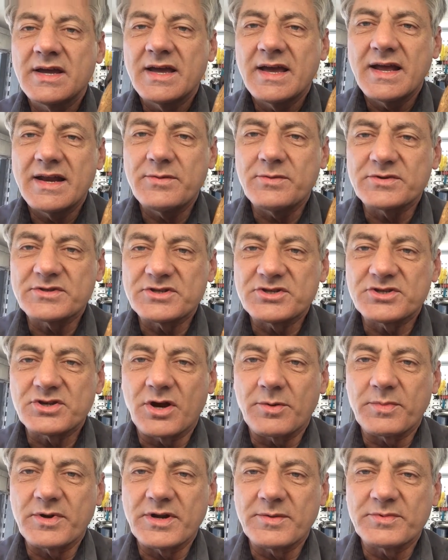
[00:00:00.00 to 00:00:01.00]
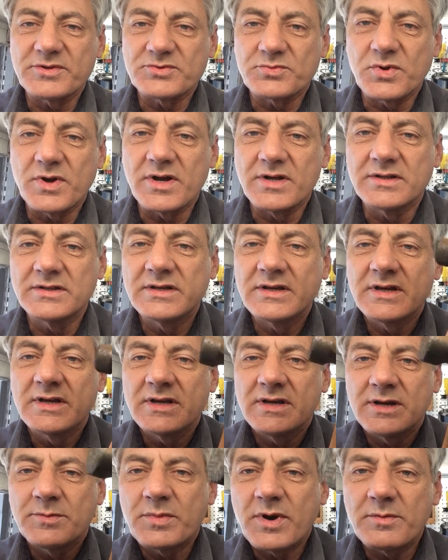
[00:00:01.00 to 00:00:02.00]
and he wants it sharpened up as well.
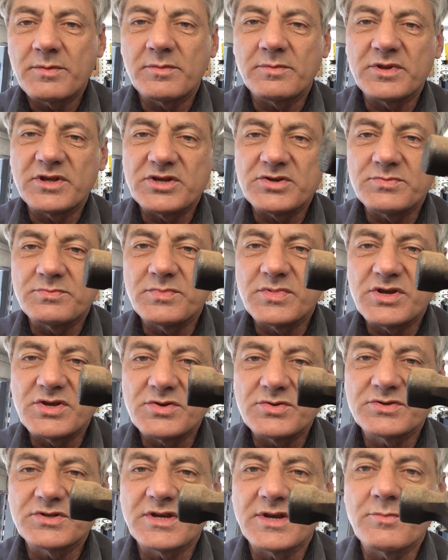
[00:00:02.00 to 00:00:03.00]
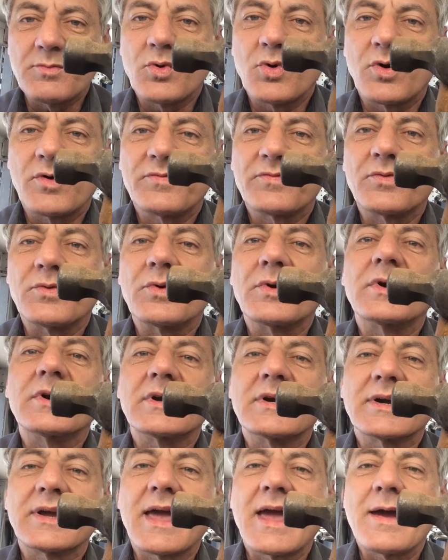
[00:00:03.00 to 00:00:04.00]
Probably be using it more
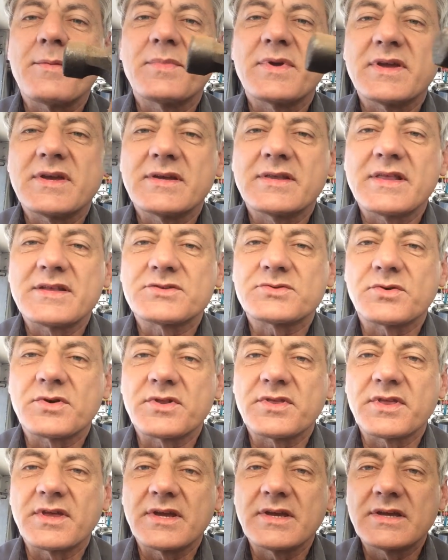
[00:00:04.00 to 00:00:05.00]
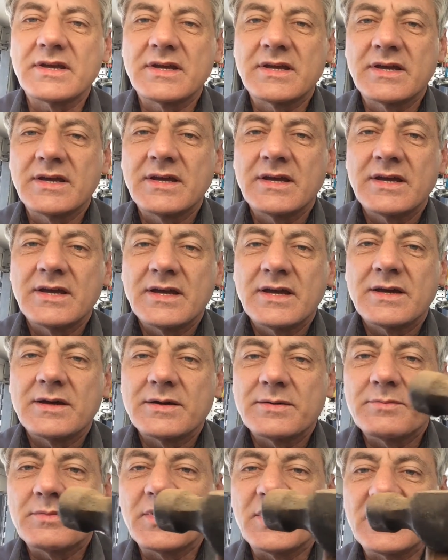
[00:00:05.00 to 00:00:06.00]
for uh, camping and that sort of thing.
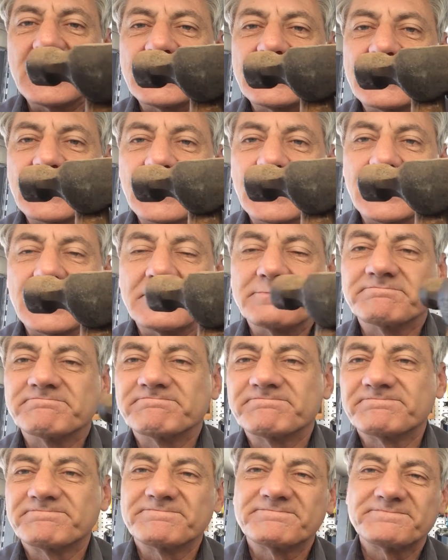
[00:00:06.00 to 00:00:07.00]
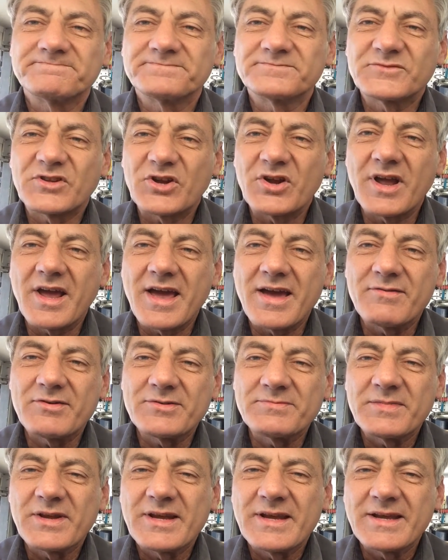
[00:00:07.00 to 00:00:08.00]
But um, there you have
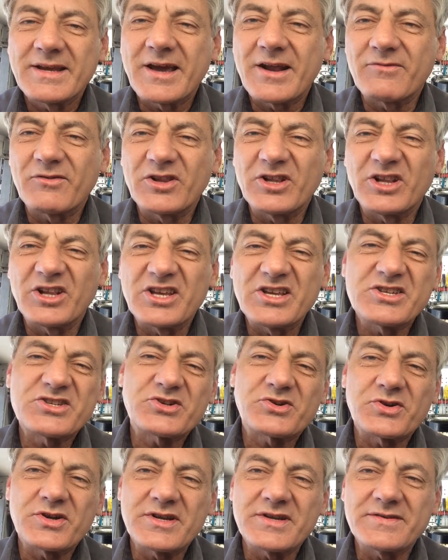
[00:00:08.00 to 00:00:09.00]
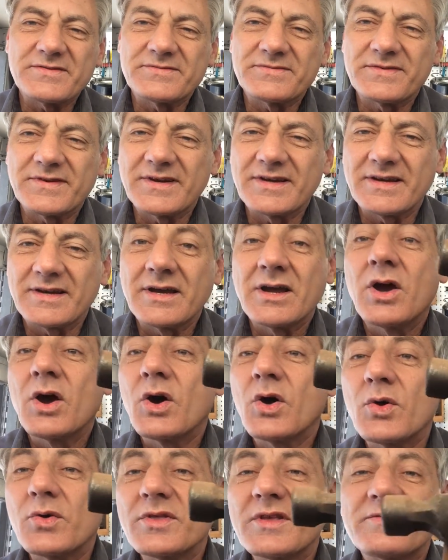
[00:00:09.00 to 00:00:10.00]
it. Kind of a little history of. Uh,
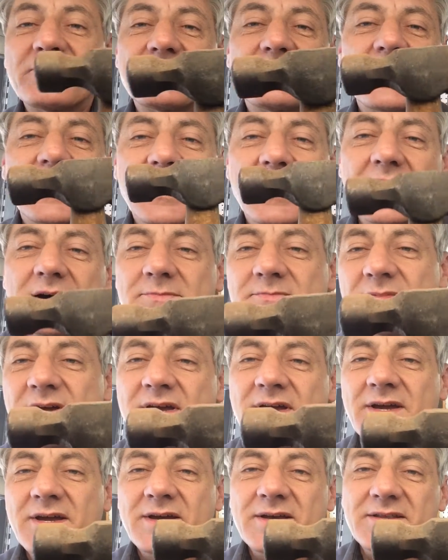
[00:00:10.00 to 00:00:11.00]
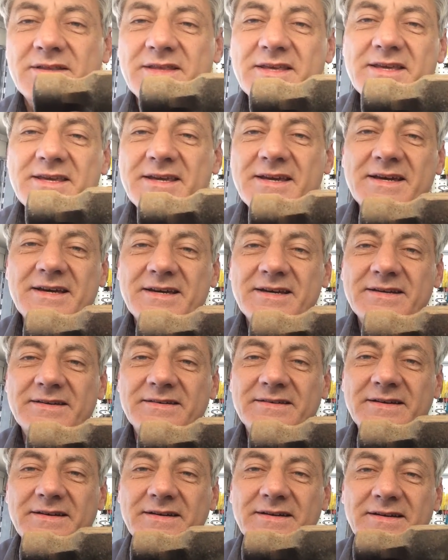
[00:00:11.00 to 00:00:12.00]
oh, and then um, the uh,
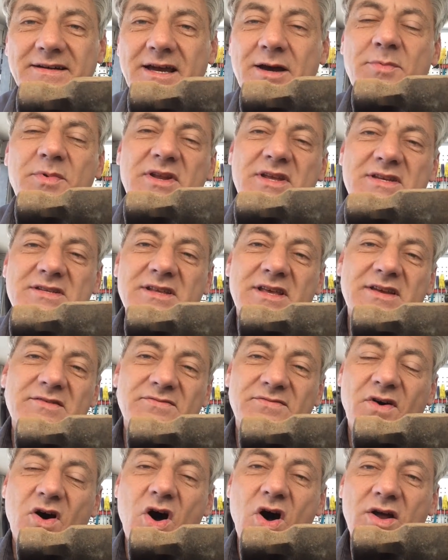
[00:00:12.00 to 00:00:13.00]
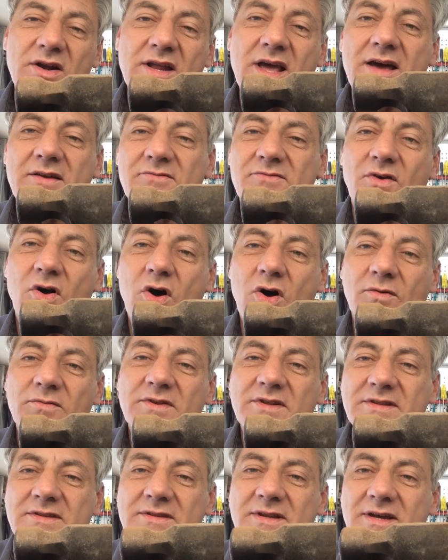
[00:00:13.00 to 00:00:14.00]
uh companies like Vaughan got involved
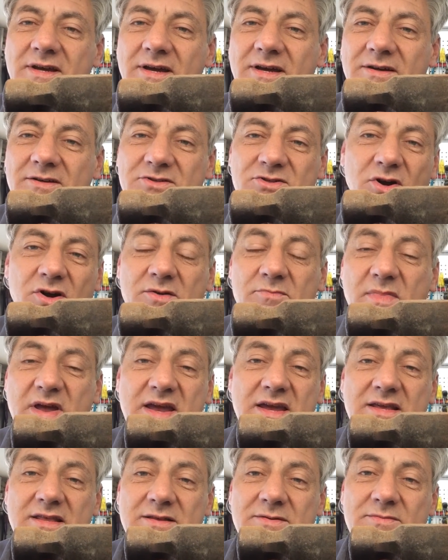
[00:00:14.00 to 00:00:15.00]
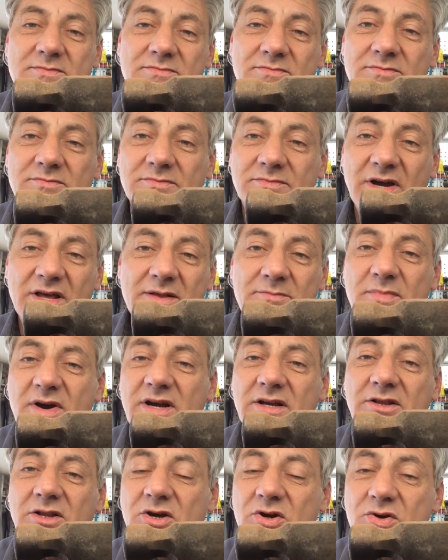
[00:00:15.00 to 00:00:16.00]
and uh, started making them by the
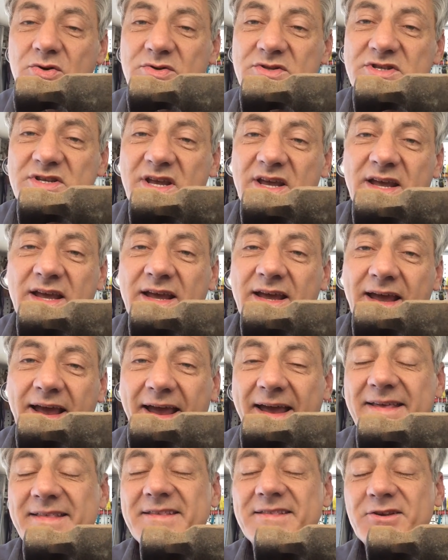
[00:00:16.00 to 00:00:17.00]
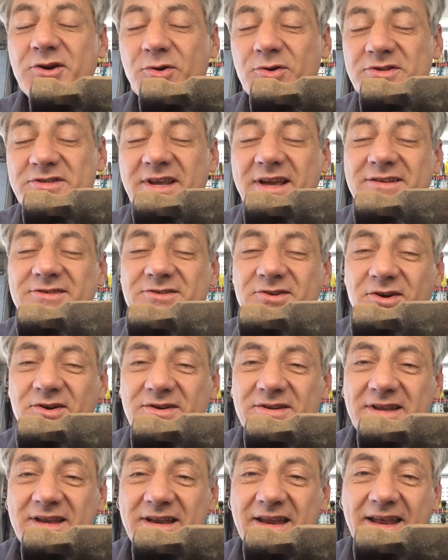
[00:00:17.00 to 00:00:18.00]
bucket loads. And then, of course, it got
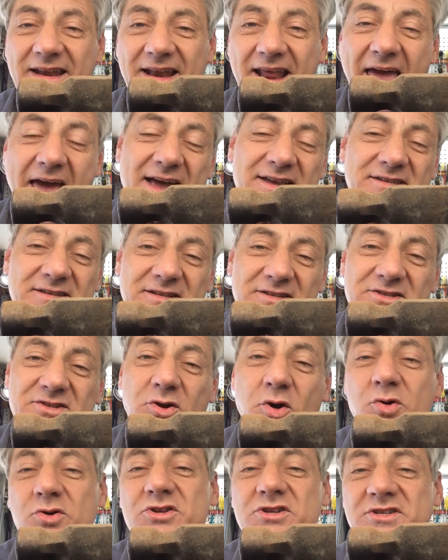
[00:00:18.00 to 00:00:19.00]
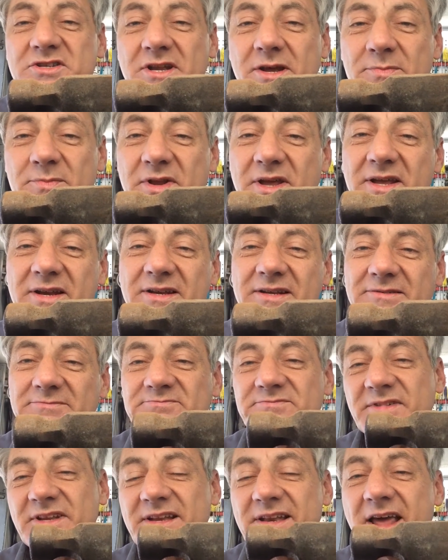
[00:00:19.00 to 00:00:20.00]
started getting accidents, so OSHA stepped in,
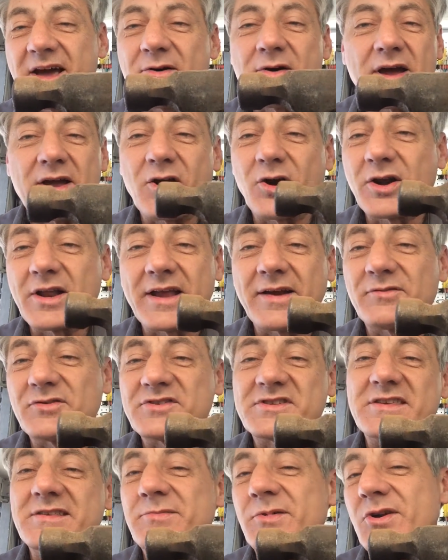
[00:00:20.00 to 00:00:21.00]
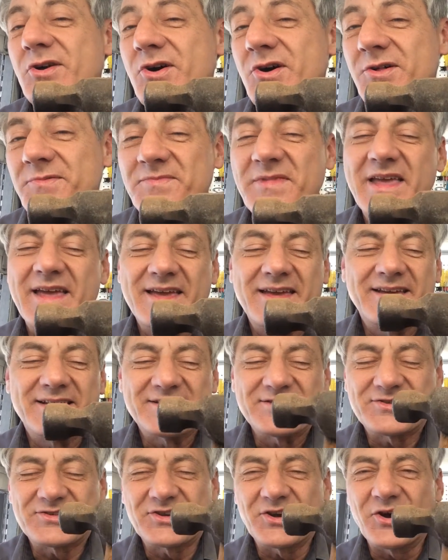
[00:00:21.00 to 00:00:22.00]
and now I hardly ever see them at all.
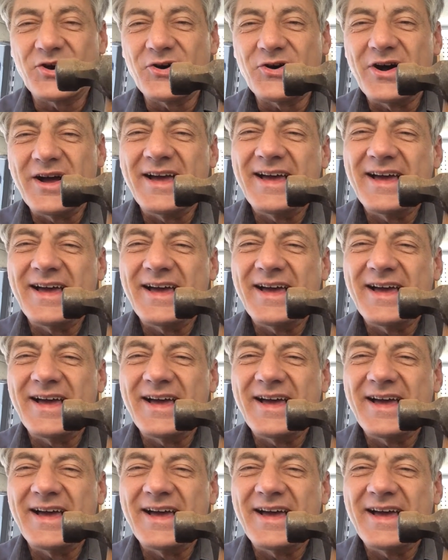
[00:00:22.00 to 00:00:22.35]
So